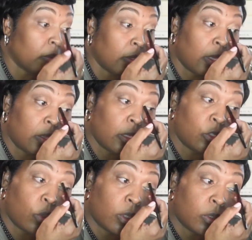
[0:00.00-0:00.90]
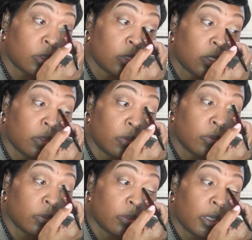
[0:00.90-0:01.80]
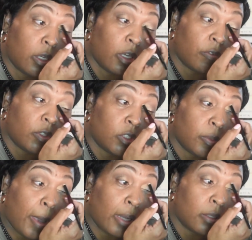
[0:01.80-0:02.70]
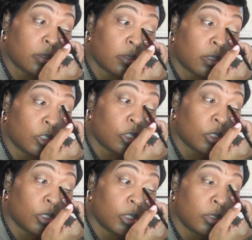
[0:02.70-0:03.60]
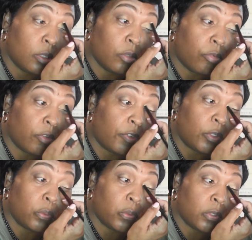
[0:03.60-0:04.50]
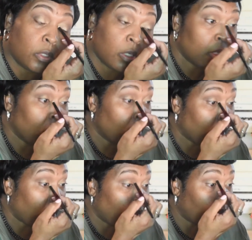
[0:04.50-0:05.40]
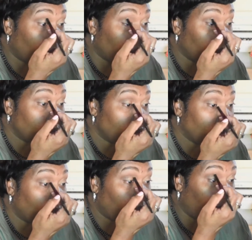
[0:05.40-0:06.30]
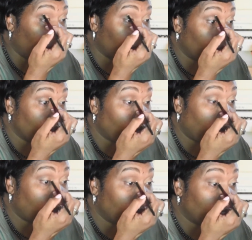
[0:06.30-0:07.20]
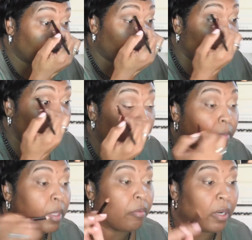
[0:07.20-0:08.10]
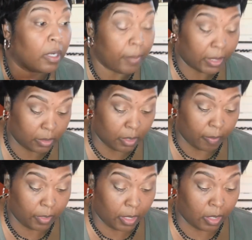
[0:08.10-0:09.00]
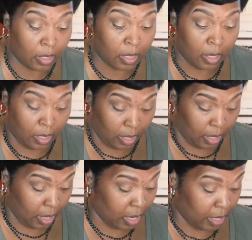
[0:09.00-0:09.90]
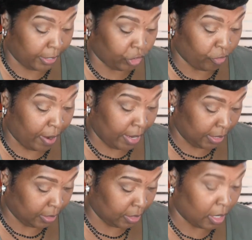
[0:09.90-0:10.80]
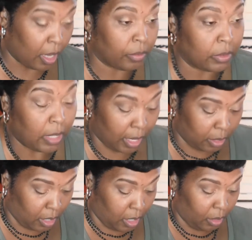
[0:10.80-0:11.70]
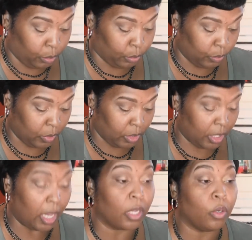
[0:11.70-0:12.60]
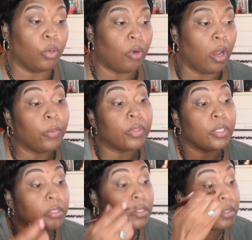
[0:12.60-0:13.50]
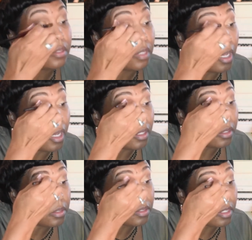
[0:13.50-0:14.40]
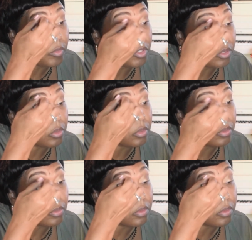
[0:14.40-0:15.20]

and they talk, you know, they gave these palettes such good reviews that I thought, you know, I'm gonna try them, because every time they recommend something and I try it, I was like, oh, can't go wrong with this, and it seemed to